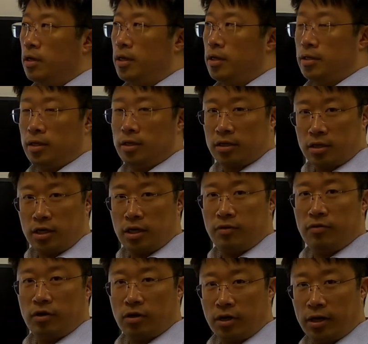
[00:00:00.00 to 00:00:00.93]
and then
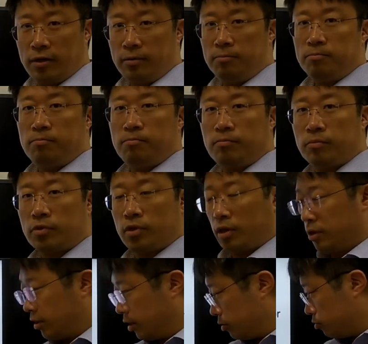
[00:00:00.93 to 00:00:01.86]
cleave it again,
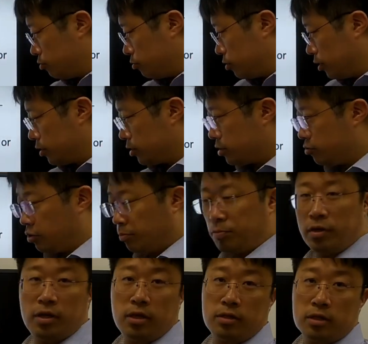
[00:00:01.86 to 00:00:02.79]
and then do this,
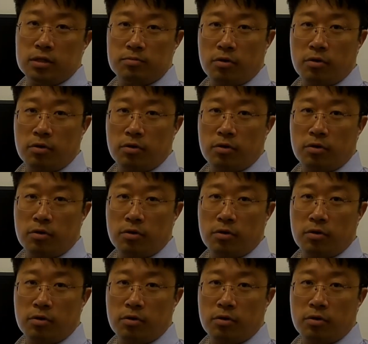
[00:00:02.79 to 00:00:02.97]
repeating this